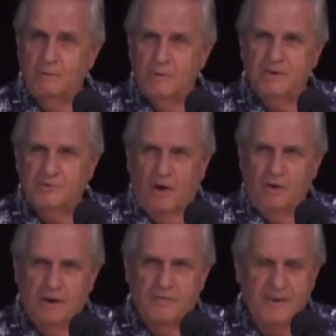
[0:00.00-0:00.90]
there's a whole
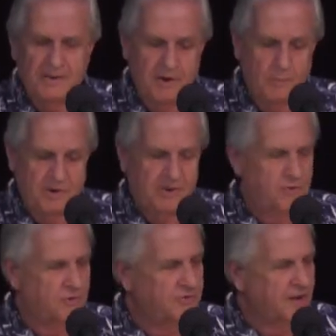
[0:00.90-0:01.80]
lot of things there which are
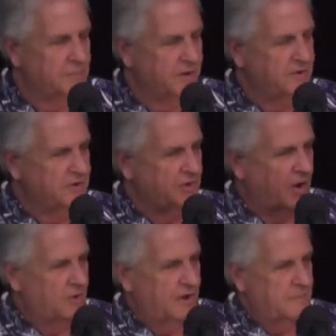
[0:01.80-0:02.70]
interesting, but there's a
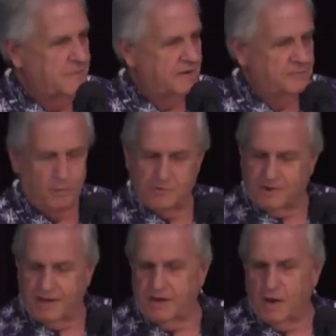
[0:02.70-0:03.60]
whole lot of metaphors.
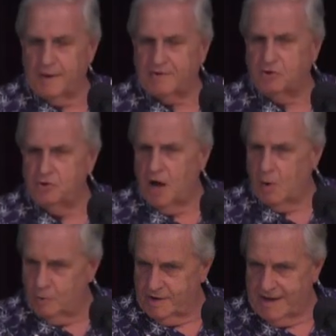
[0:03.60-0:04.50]
Like you go back to
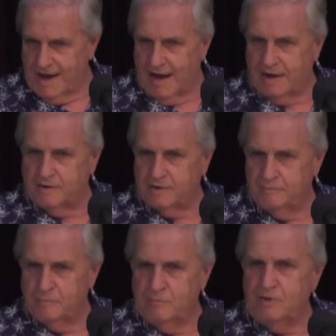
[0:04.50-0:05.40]
Noah and the ark,
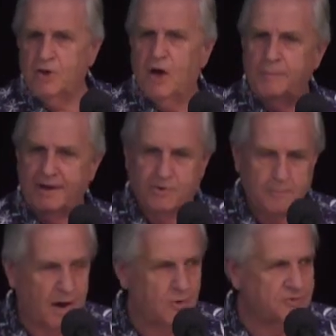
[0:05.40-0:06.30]
you go back to
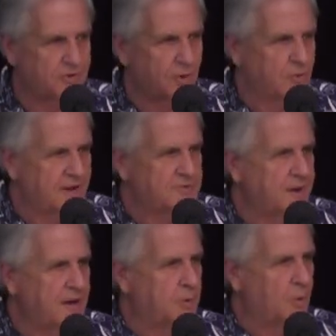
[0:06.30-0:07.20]
Moses, all these
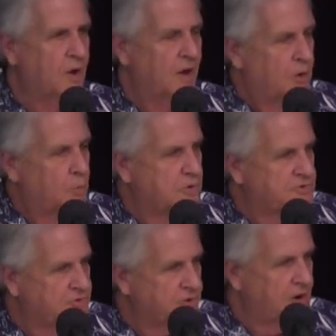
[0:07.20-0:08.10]
people were
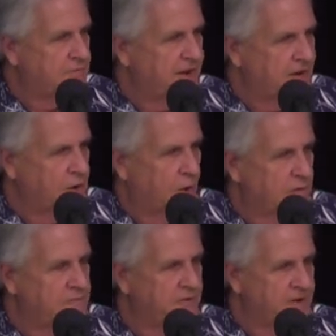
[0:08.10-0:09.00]
serving
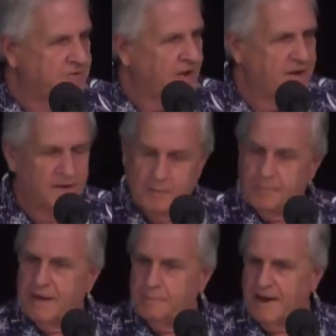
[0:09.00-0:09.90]
God for the sake of the
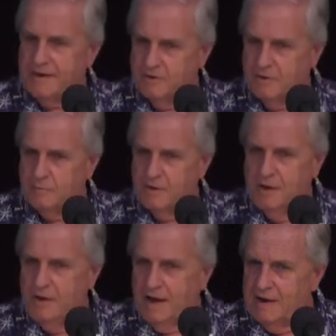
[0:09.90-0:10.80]
people under them.
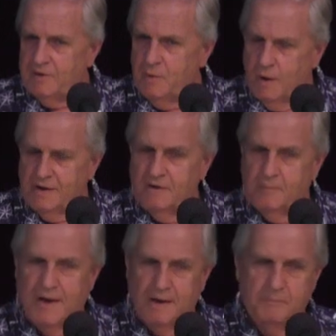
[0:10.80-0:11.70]
Every one of
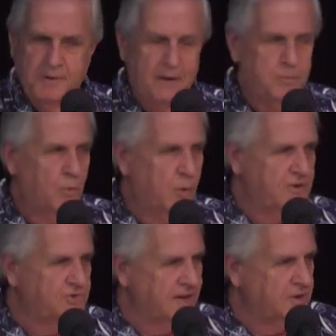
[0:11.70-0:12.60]
them had people
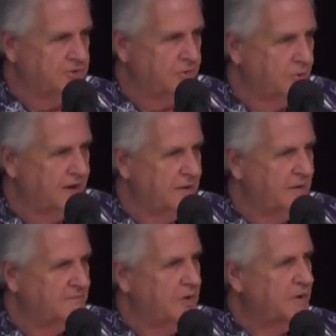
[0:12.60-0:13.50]
whinging and sooking,
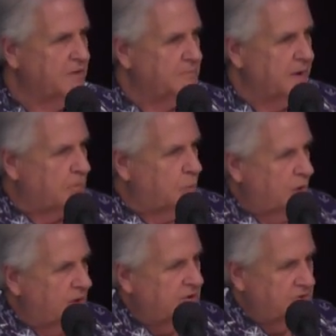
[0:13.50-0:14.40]
every one of them had
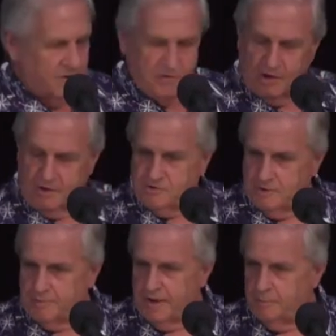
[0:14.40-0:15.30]
workers and
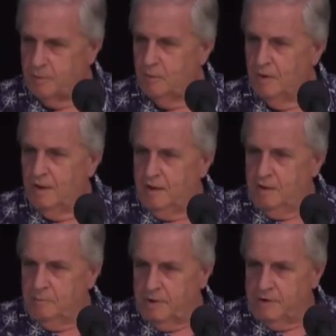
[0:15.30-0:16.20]
diligent people,
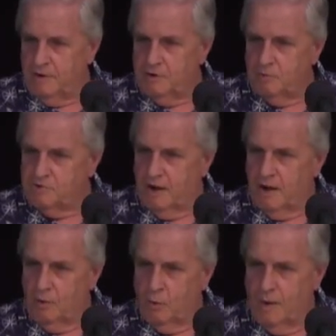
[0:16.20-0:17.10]
but there was a,
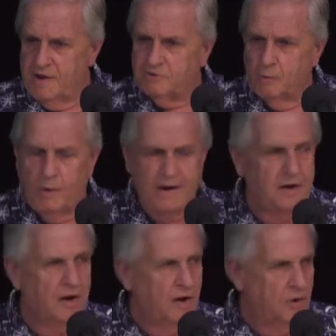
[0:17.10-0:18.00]
always a win
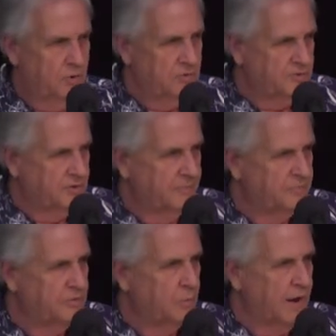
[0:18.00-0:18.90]
and a lose.
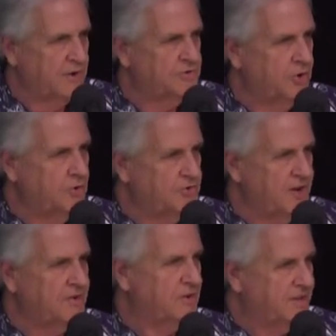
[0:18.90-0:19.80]
The ones who
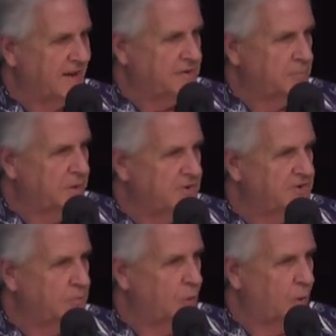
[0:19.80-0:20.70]
didn't get the
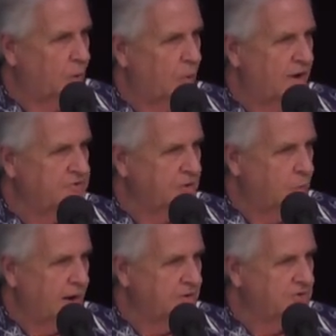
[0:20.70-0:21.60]
blessing were always the
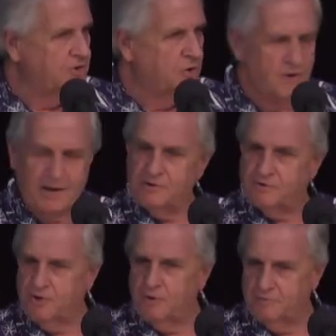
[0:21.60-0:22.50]
ones who didn't
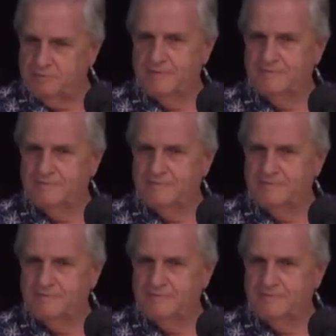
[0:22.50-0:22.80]
serve